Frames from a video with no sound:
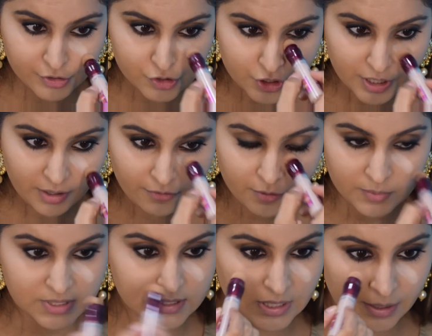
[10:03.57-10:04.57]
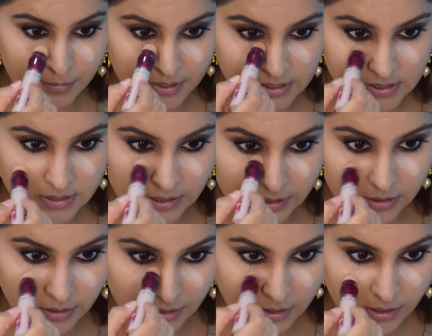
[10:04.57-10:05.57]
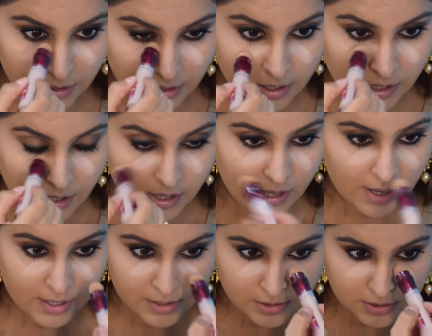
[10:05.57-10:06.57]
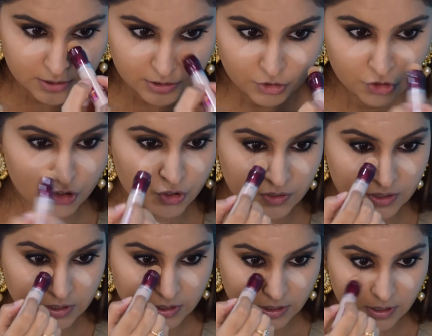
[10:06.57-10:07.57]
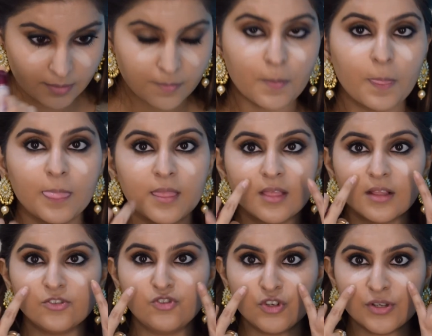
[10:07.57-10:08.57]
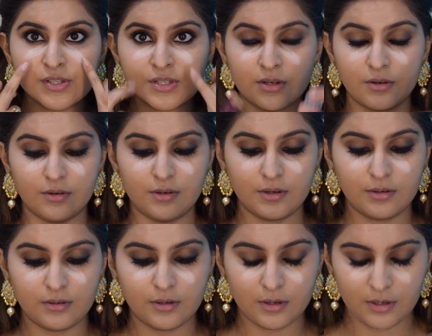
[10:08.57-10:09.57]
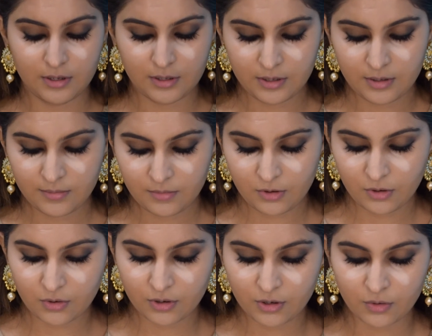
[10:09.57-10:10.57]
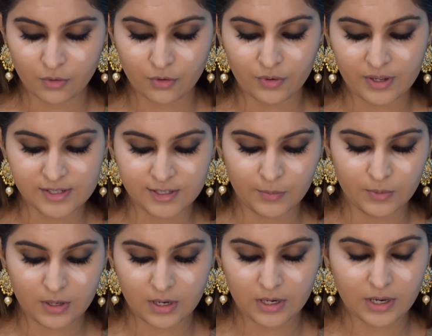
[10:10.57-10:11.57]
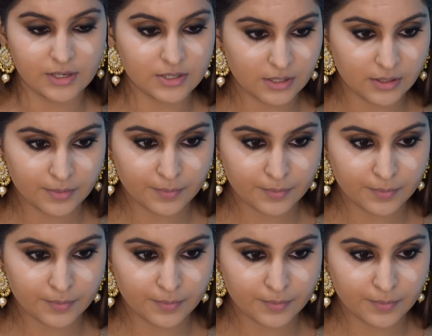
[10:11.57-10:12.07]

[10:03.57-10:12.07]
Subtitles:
shade from the same concealer and just here. Not gonna go crazy with the highlighting.